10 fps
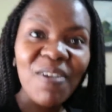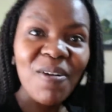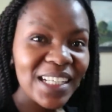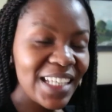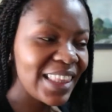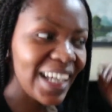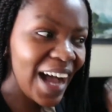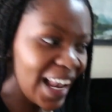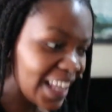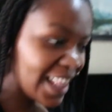I wanted the
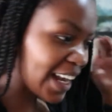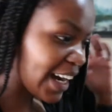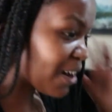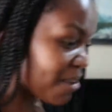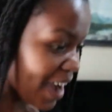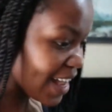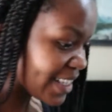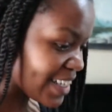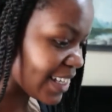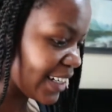color that I
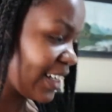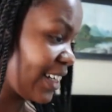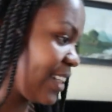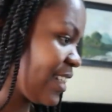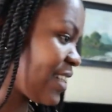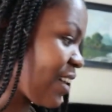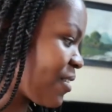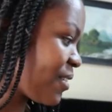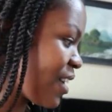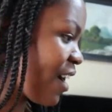want.
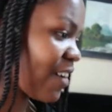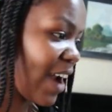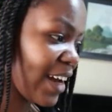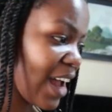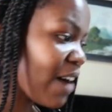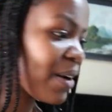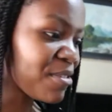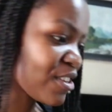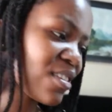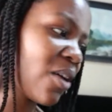So yeah, right now
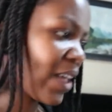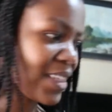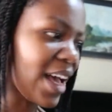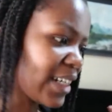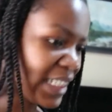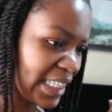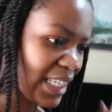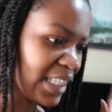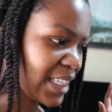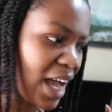I'm just so excited to
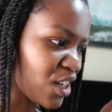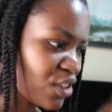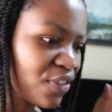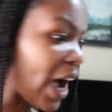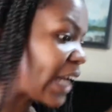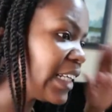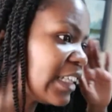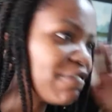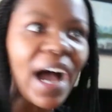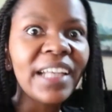see this couch
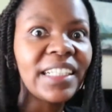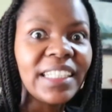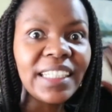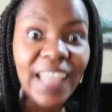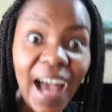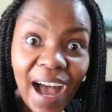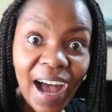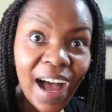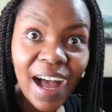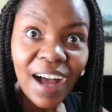finally
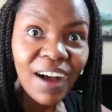here.